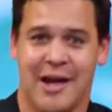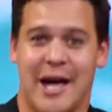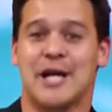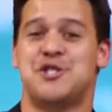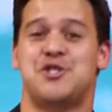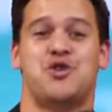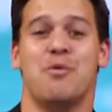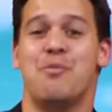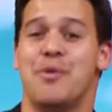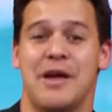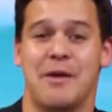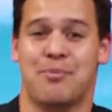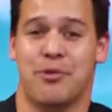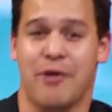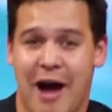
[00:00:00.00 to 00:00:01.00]
It should be
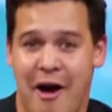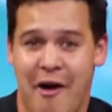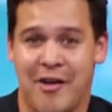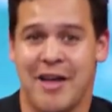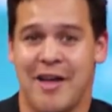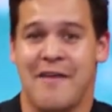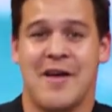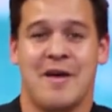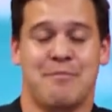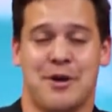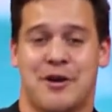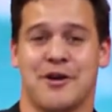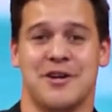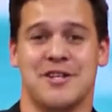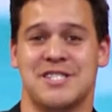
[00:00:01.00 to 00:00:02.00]
a priority
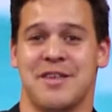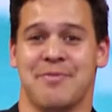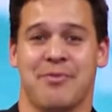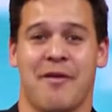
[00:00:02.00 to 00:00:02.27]
because